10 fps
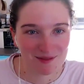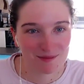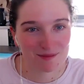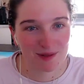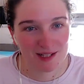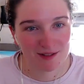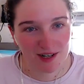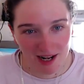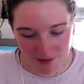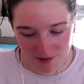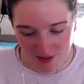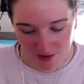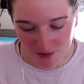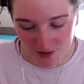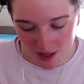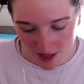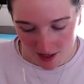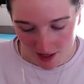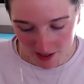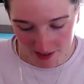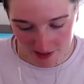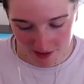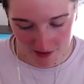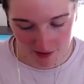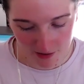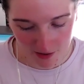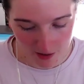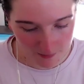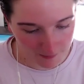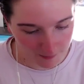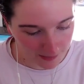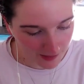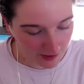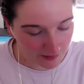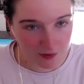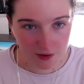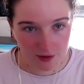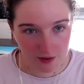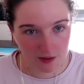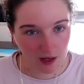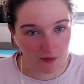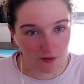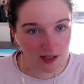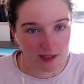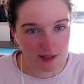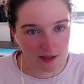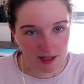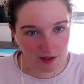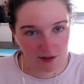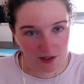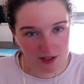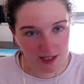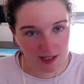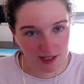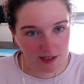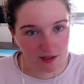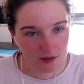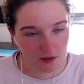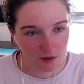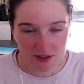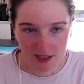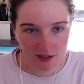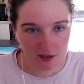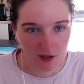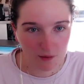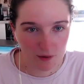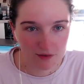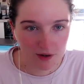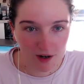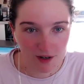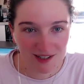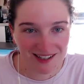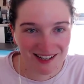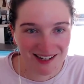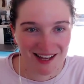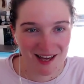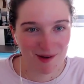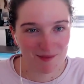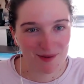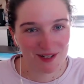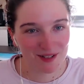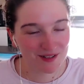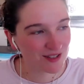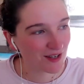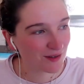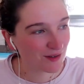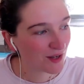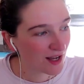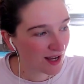this place right now. So I think if you have any slight curiosity in it, you're already going to go quite far, in my opinion. So